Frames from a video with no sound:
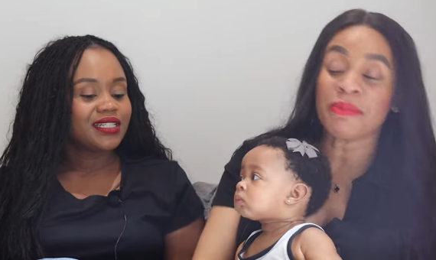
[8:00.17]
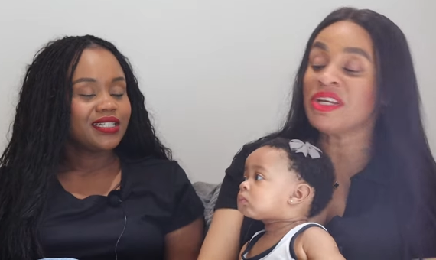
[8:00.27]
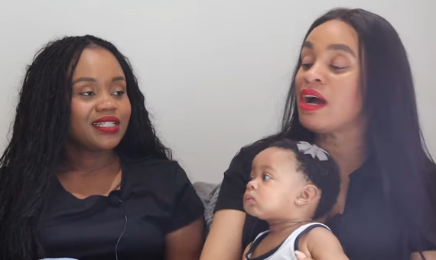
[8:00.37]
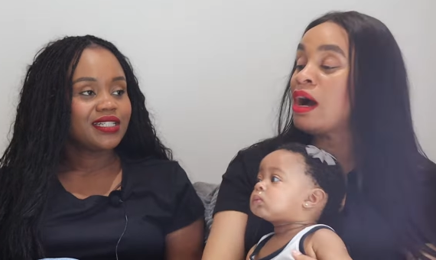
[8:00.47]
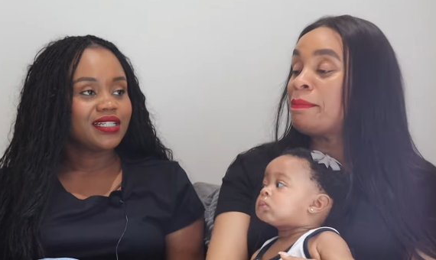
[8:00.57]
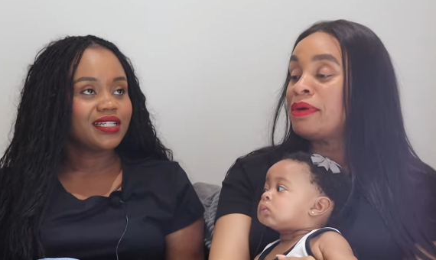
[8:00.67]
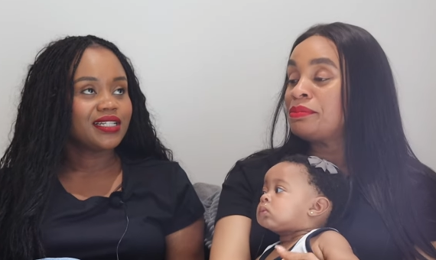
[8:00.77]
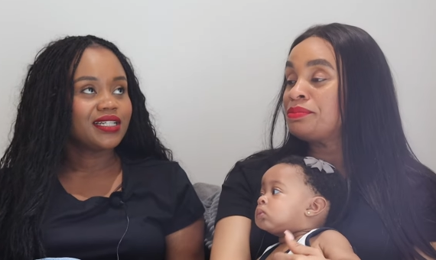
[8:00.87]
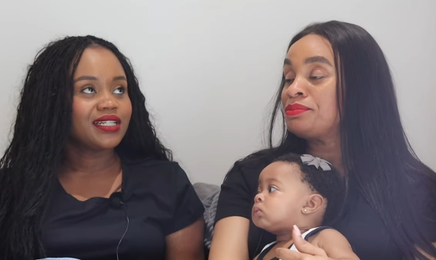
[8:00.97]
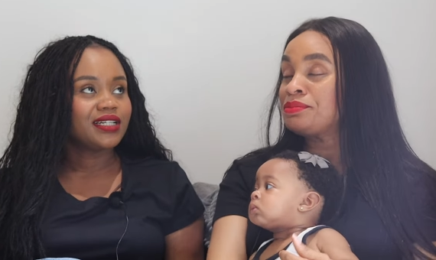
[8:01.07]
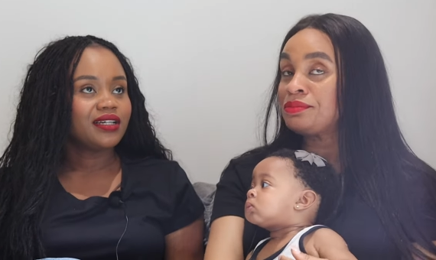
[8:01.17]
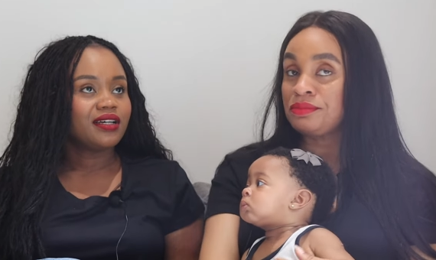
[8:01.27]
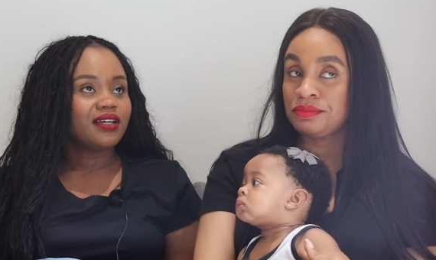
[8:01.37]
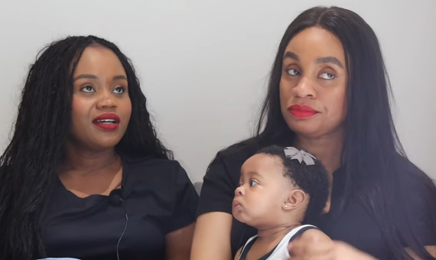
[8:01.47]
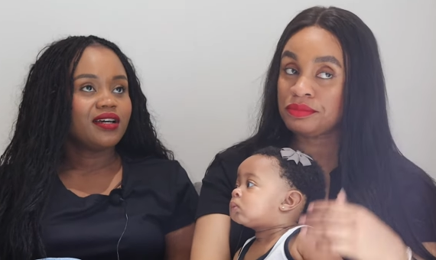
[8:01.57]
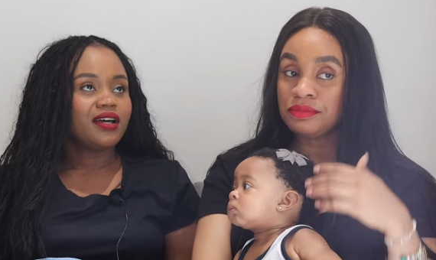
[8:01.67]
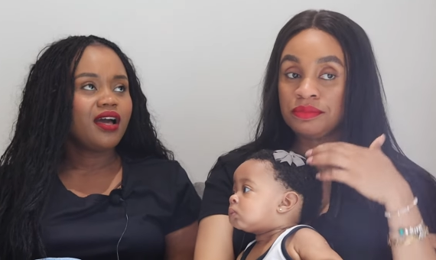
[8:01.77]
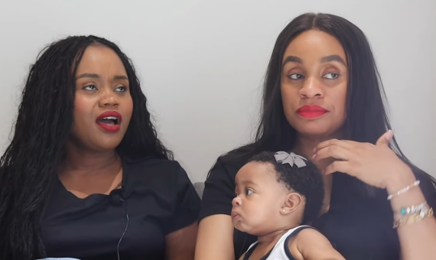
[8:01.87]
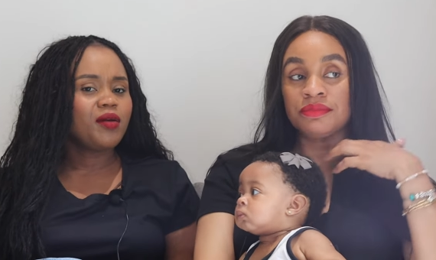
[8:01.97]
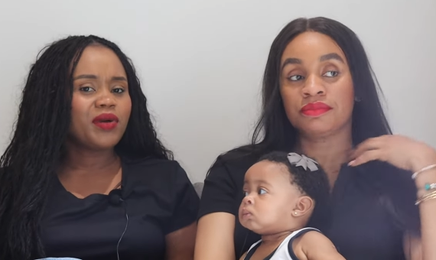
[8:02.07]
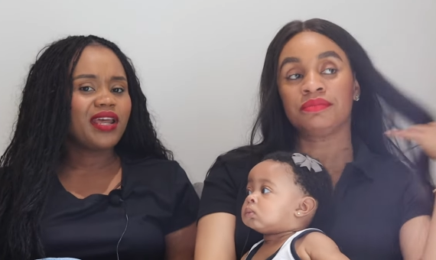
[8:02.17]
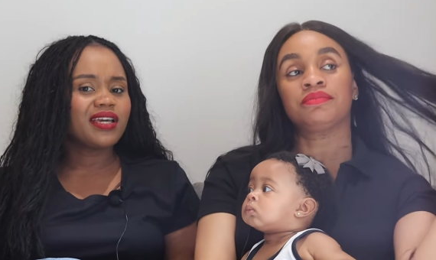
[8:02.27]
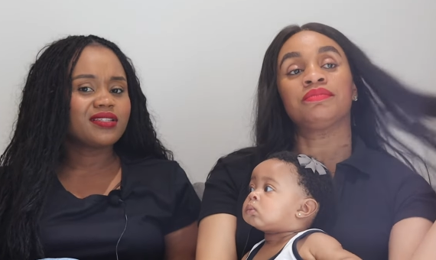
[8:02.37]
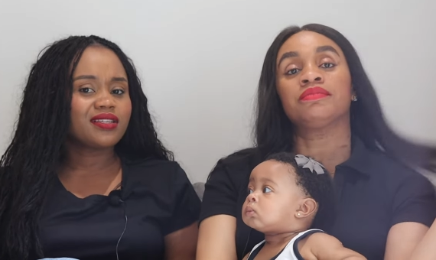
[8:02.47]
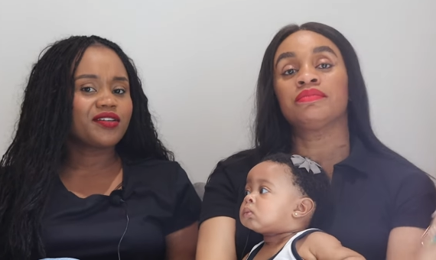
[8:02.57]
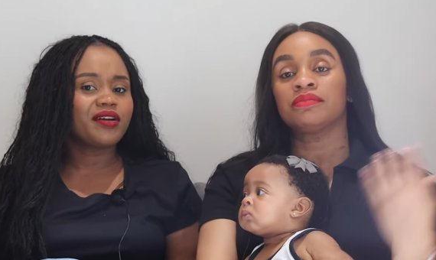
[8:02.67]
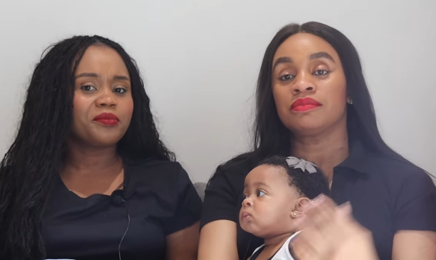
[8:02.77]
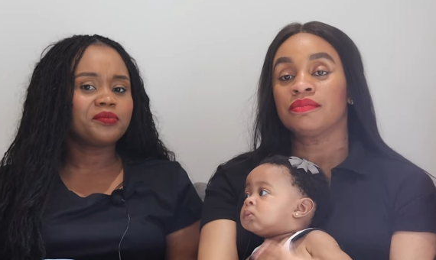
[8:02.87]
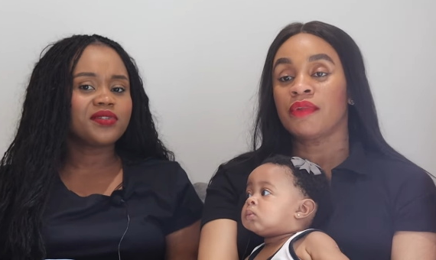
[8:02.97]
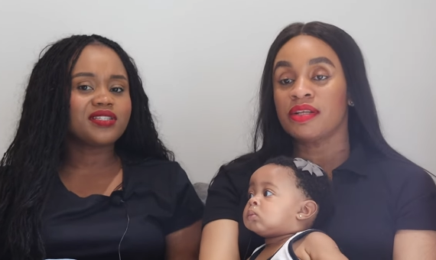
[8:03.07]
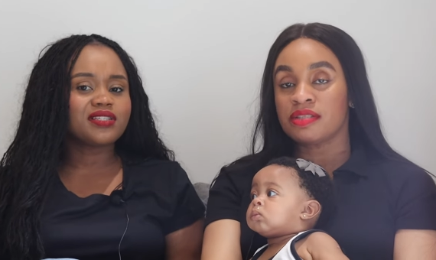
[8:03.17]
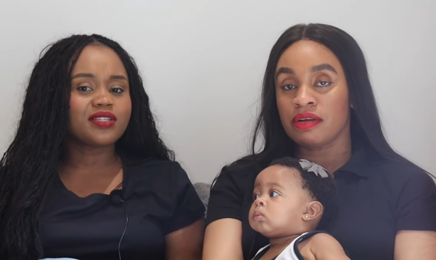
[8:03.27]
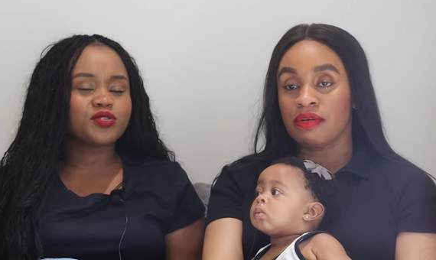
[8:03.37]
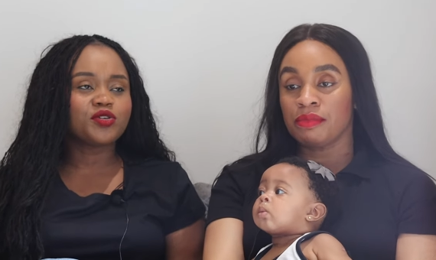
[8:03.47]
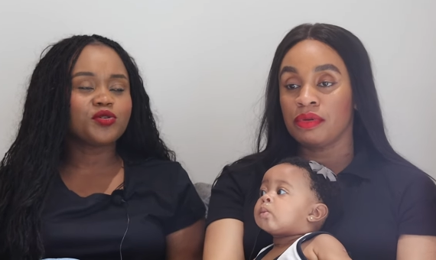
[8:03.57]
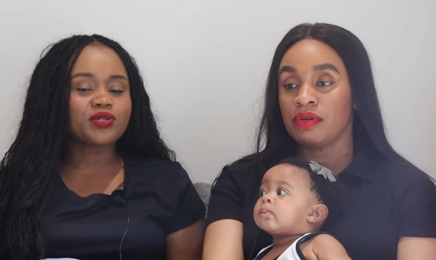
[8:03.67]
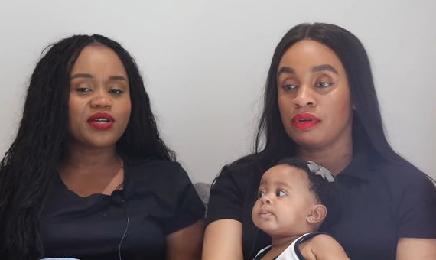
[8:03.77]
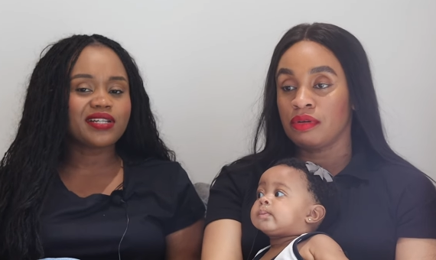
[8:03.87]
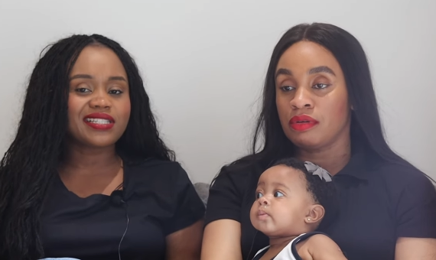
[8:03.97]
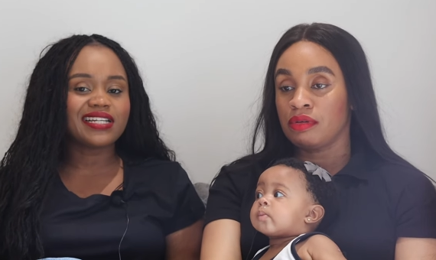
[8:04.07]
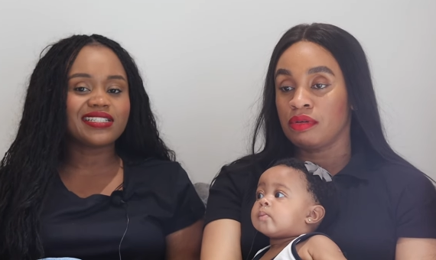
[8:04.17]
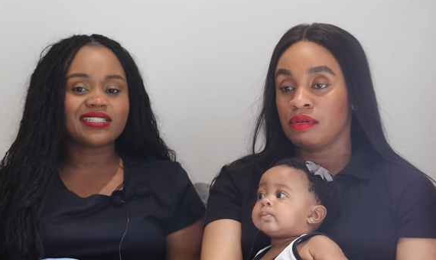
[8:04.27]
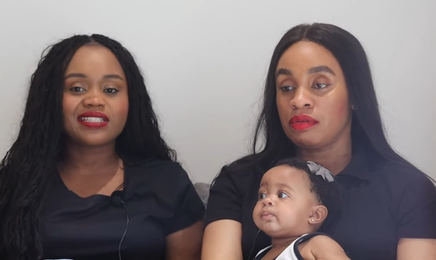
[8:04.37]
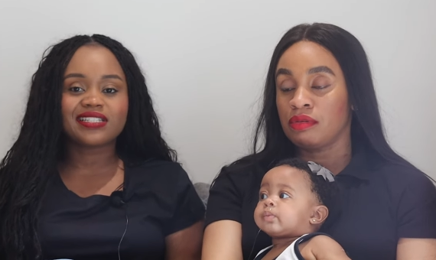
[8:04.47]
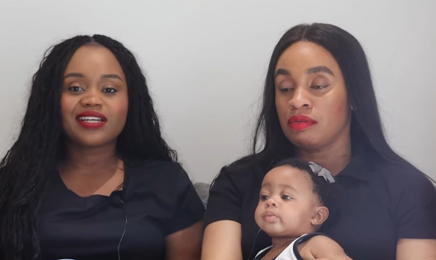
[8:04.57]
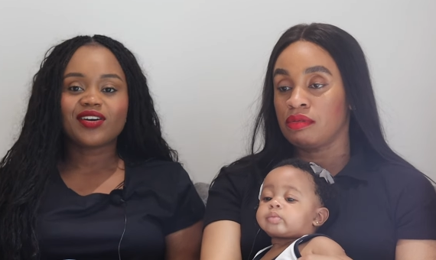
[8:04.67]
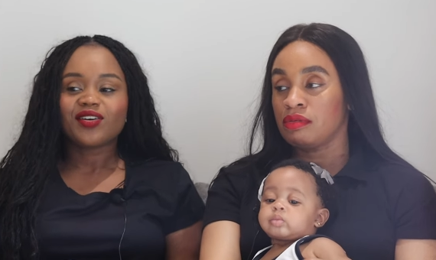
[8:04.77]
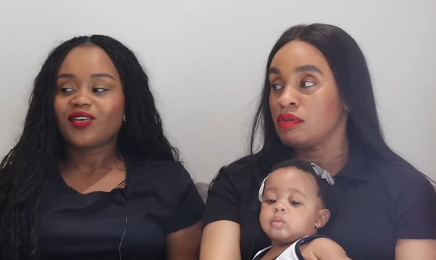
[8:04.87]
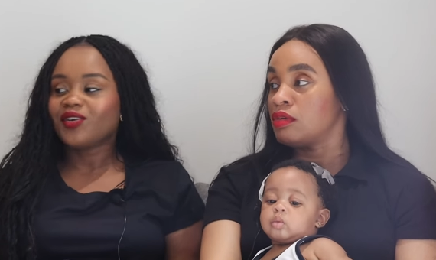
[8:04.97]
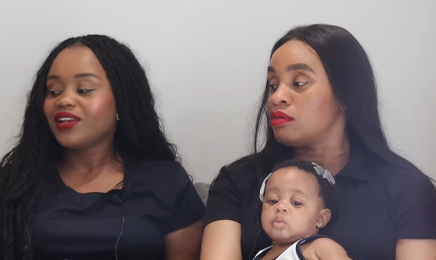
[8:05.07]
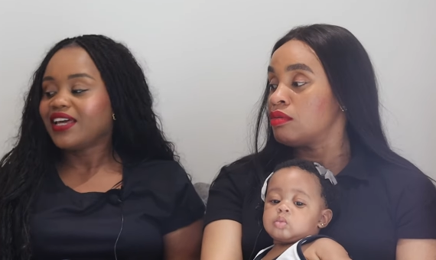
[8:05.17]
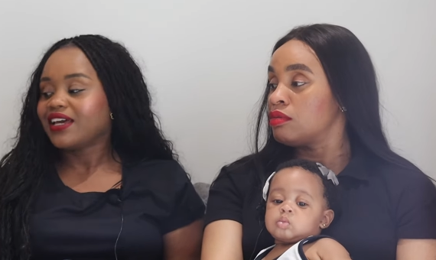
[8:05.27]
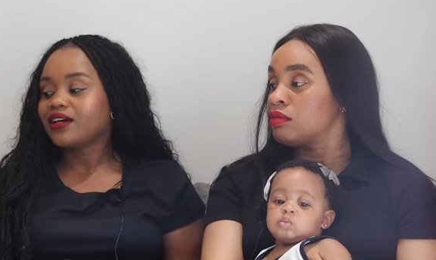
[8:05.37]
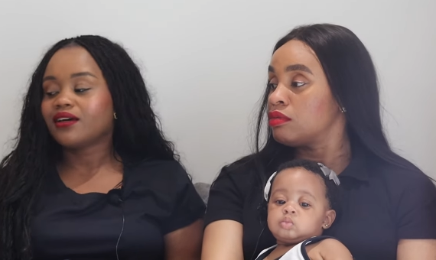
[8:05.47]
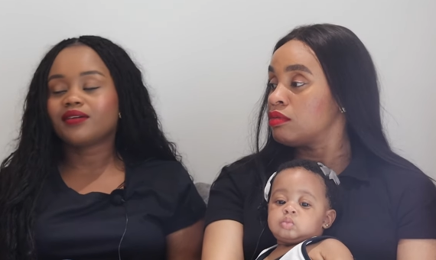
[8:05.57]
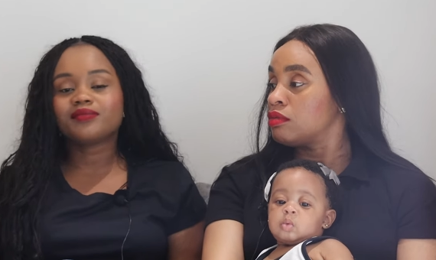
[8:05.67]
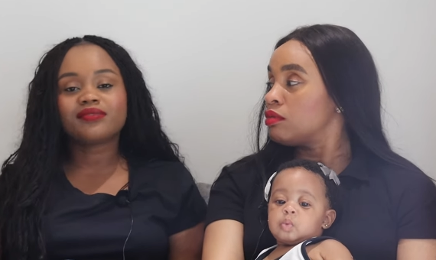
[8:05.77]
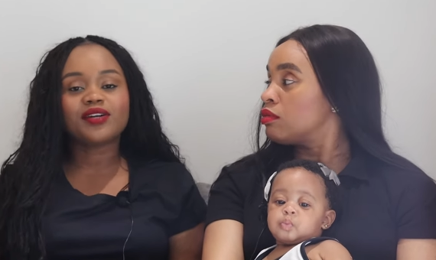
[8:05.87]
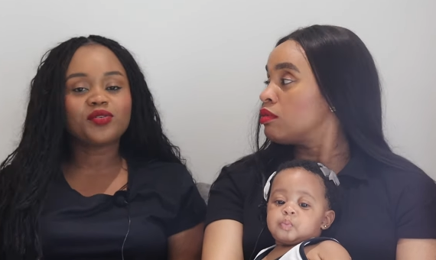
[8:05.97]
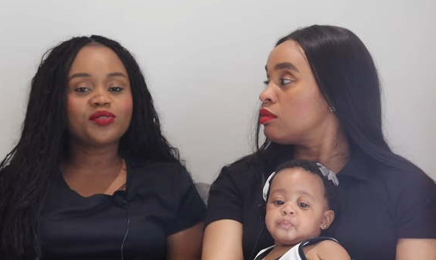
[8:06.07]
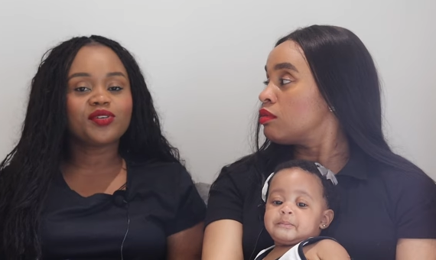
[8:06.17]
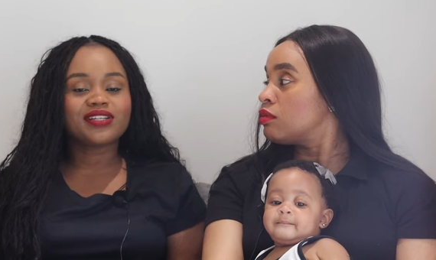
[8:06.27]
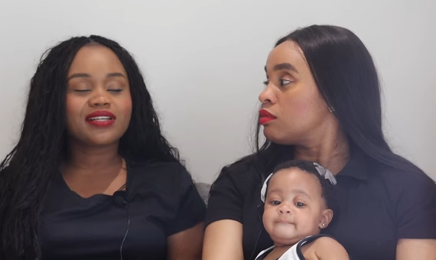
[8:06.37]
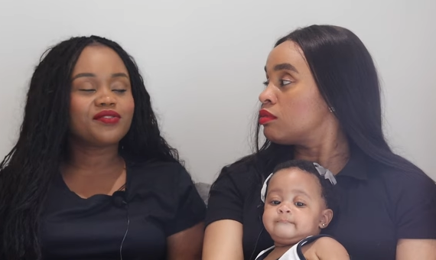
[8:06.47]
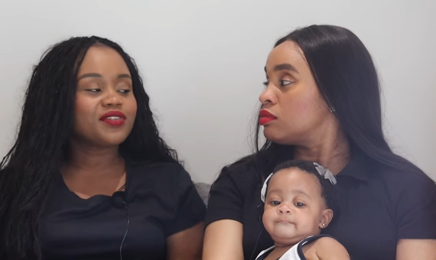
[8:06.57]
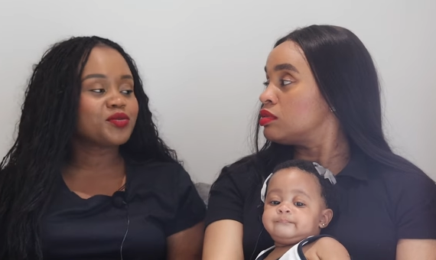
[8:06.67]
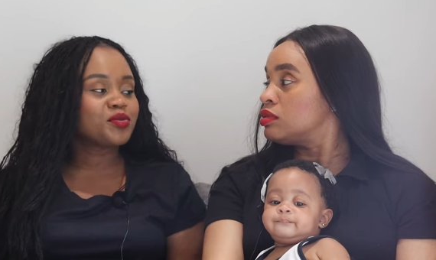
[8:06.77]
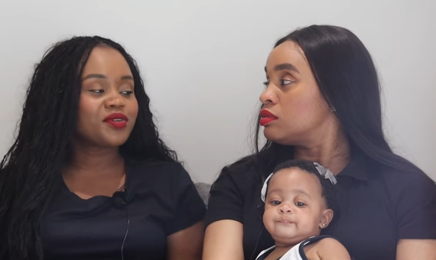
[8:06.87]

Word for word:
Speaker 1: media app? Um, I like Instagram. It's Instagram. easy to use. I understand it. Unlike um, I don't understand Facebook,